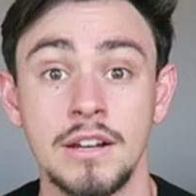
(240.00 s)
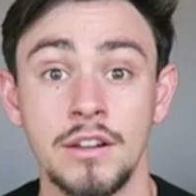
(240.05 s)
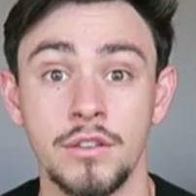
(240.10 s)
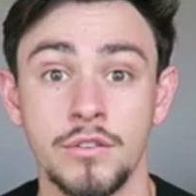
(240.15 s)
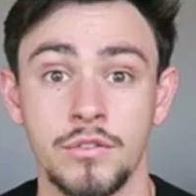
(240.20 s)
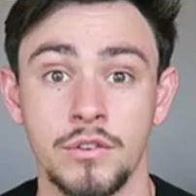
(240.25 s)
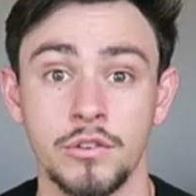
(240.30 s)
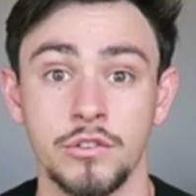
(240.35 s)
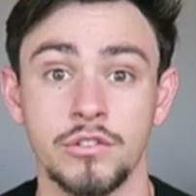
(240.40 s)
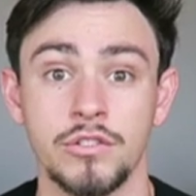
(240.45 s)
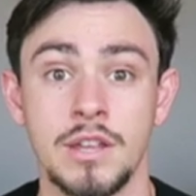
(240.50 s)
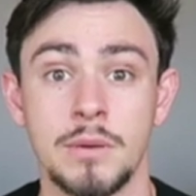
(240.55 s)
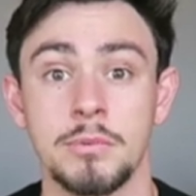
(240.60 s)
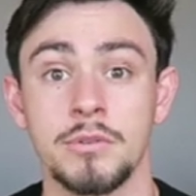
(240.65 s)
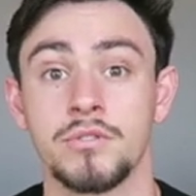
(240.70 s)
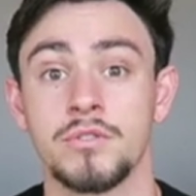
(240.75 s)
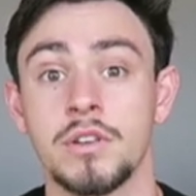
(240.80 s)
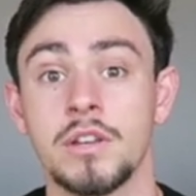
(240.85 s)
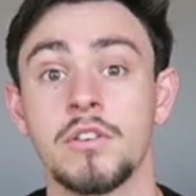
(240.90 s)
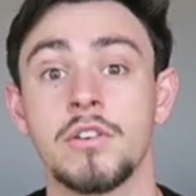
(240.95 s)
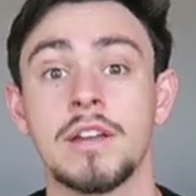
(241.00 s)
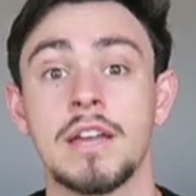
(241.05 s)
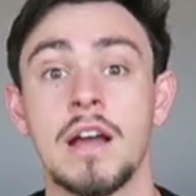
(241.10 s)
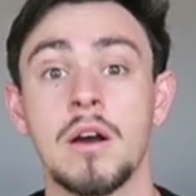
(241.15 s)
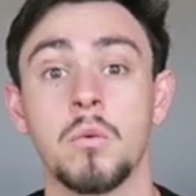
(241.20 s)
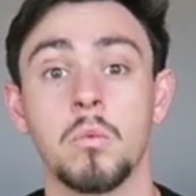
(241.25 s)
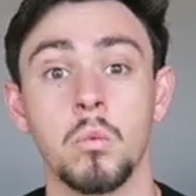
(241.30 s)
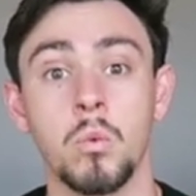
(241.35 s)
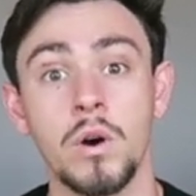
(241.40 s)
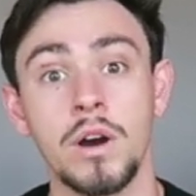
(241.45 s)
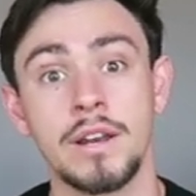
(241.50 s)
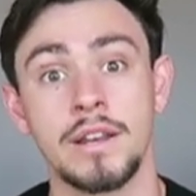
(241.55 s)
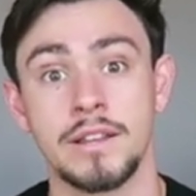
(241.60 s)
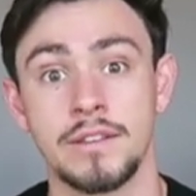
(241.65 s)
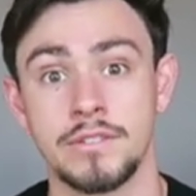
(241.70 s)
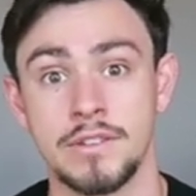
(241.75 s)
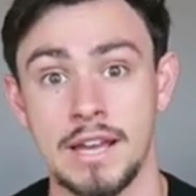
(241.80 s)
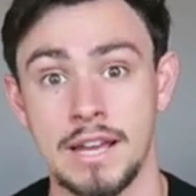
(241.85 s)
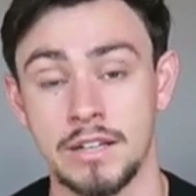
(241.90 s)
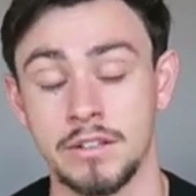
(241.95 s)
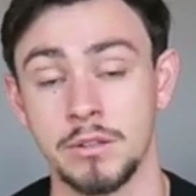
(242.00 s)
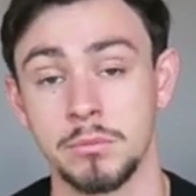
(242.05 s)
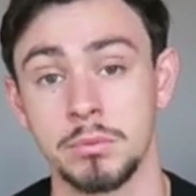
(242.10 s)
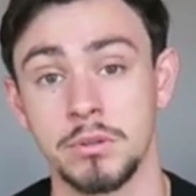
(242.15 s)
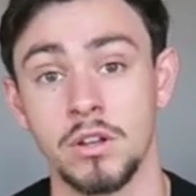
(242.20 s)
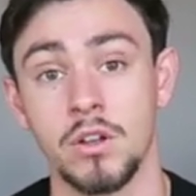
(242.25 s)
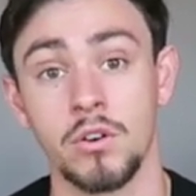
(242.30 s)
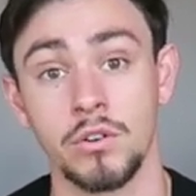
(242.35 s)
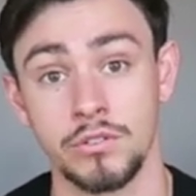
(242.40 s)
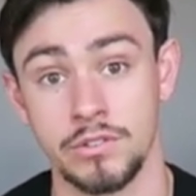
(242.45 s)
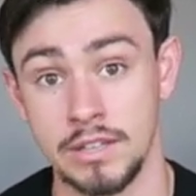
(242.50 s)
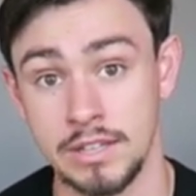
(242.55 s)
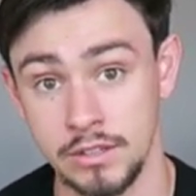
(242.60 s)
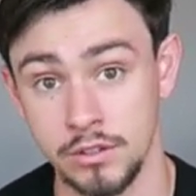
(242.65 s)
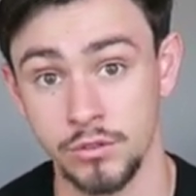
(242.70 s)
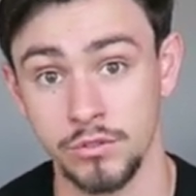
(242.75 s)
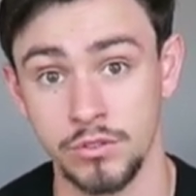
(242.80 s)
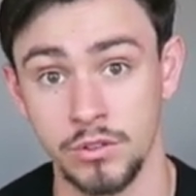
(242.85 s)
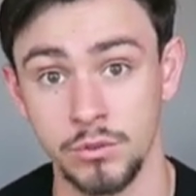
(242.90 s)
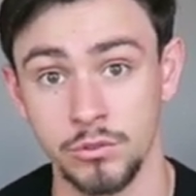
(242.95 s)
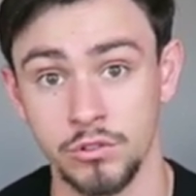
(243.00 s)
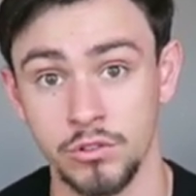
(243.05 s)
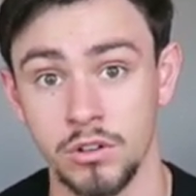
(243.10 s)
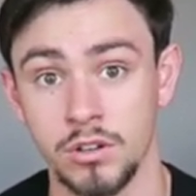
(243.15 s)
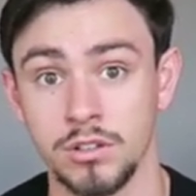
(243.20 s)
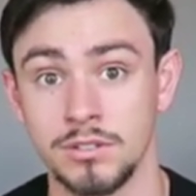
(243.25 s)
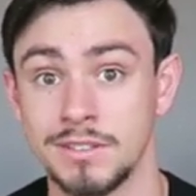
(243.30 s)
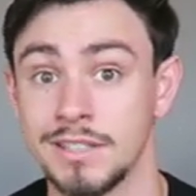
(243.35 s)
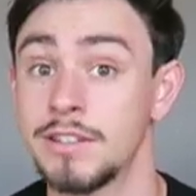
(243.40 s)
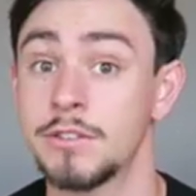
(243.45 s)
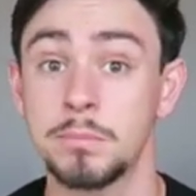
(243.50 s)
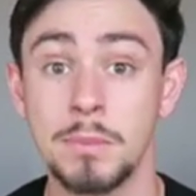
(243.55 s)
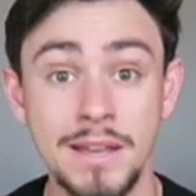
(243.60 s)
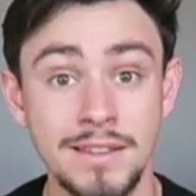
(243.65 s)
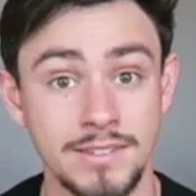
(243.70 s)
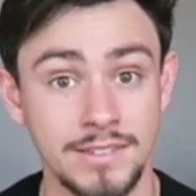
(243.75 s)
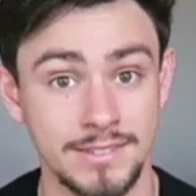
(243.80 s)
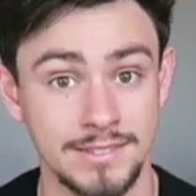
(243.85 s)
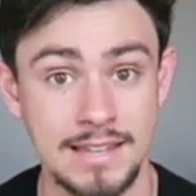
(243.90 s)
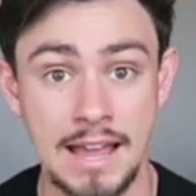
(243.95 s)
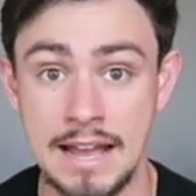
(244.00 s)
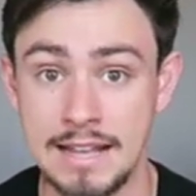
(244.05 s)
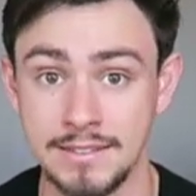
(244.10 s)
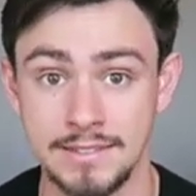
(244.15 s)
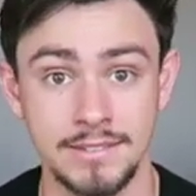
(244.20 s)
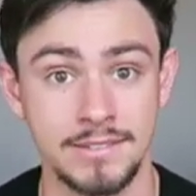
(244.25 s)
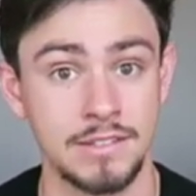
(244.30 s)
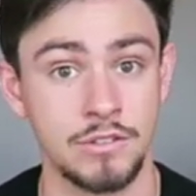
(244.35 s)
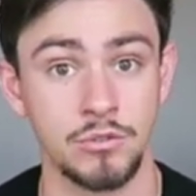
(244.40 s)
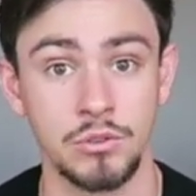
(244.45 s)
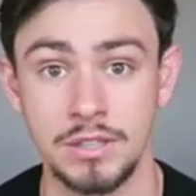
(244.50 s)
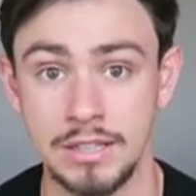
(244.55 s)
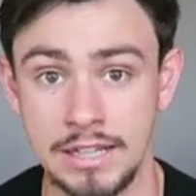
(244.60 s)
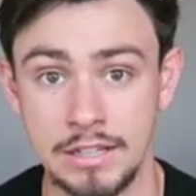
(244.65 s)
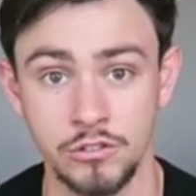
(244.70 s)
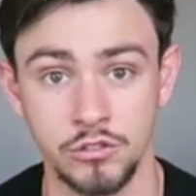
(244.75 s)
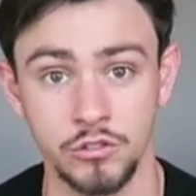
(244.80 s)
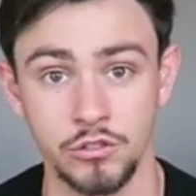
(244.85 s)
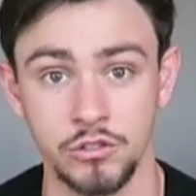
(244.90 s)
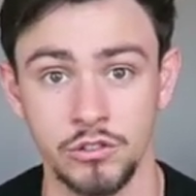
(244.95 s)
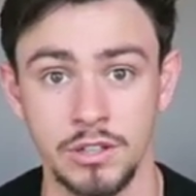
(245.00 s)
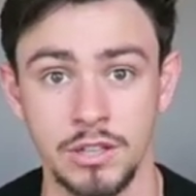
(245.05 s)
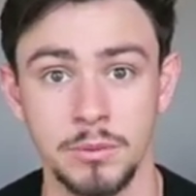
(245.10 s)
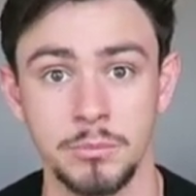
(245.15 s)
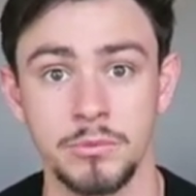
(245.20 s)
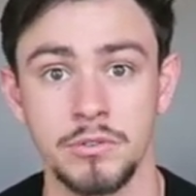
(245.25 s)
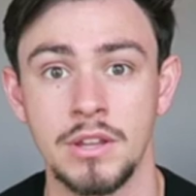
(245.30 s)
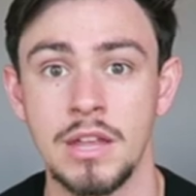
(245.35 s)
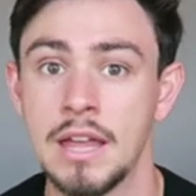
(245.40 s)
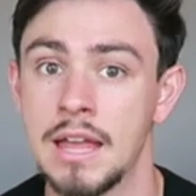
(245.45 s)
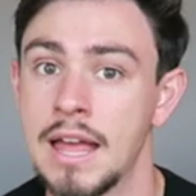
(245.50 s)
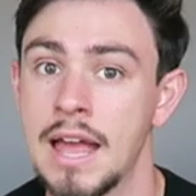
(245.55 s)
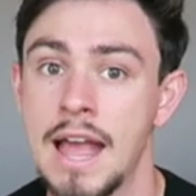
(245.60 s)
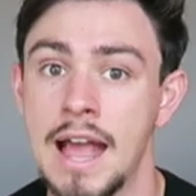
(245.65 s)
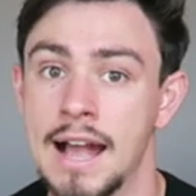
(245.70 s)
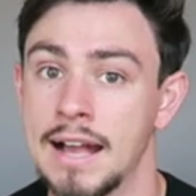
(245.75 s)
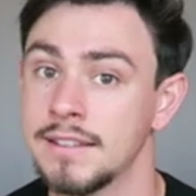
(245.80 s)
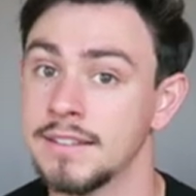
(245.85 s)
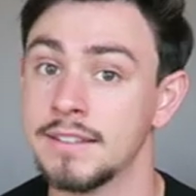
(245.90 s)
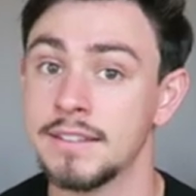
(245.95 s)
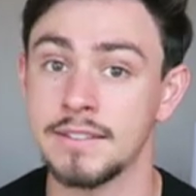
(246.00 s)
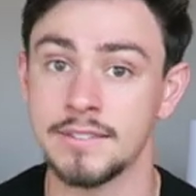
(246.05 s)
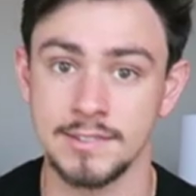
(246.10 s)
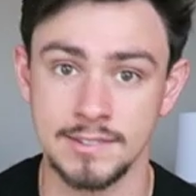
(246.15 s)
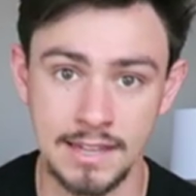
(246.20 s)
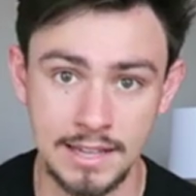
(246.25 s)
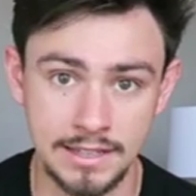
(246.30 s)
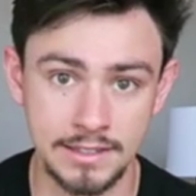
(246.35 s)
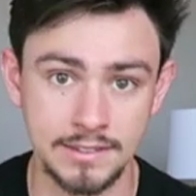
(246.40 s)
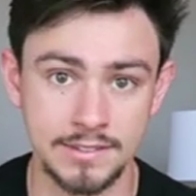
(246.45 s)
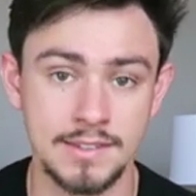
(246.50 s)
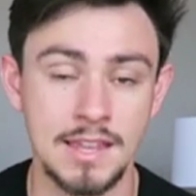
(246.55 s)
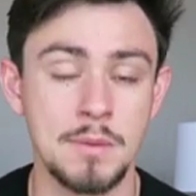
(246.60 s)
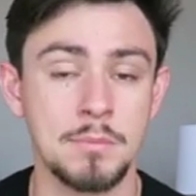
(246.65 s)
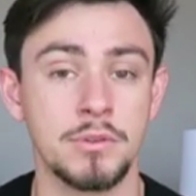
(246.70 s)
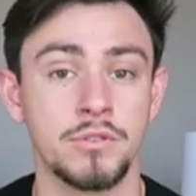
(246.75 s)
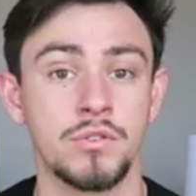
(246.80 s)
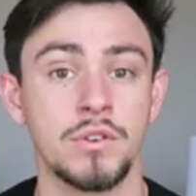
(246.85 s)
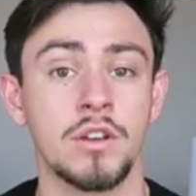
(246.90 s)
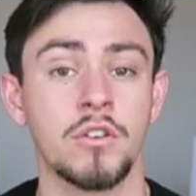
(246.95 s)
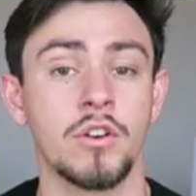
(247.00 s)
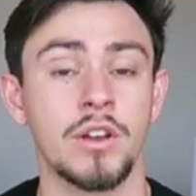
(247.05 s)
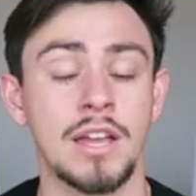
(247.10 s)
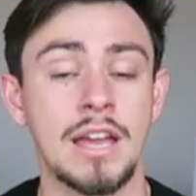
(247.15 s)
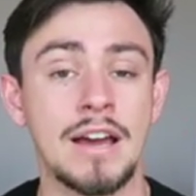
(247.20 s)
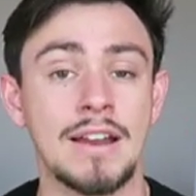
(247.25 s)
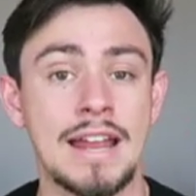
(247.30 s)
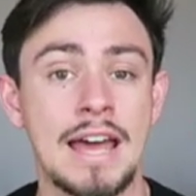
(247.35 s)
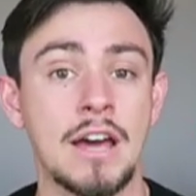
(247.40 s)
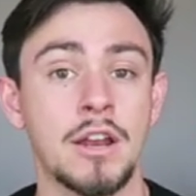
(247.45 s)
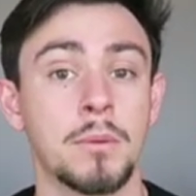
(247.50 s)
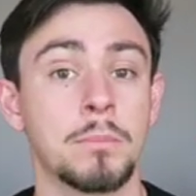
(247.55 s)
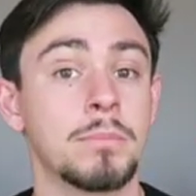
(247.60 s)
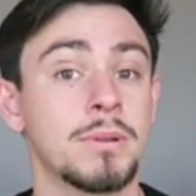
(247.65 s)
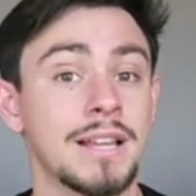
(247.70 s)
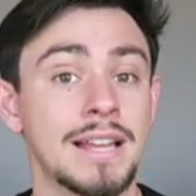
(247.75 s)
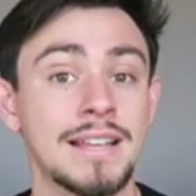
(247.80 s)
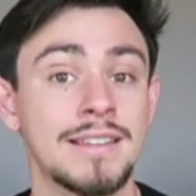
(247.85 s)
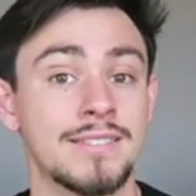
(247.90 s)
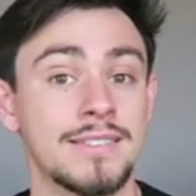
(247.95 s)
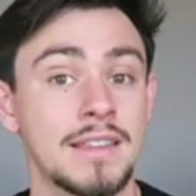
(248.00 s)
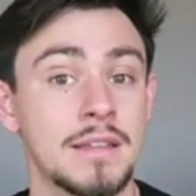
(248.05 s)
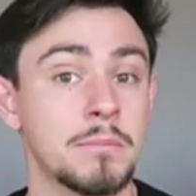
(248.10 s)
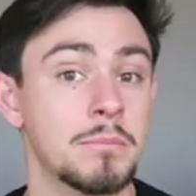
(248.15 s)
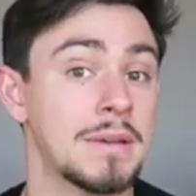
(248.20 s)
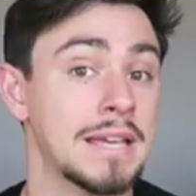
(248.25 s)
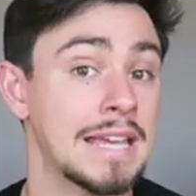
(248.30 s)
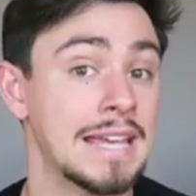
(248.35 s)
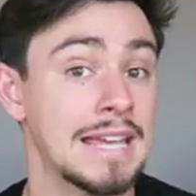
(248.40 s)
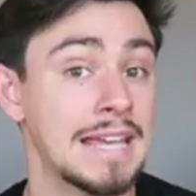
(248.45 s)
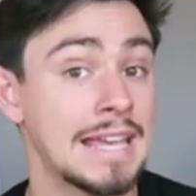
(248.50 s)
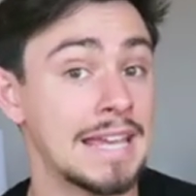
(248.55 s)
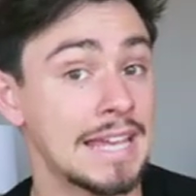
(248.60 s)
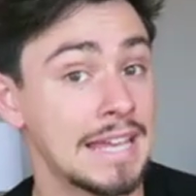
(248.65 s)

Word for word: that's kind of the first step is figuring out what exactly belongs in your flowchart. It's basic sciences and relationships. And then the second step is figuring out how to place them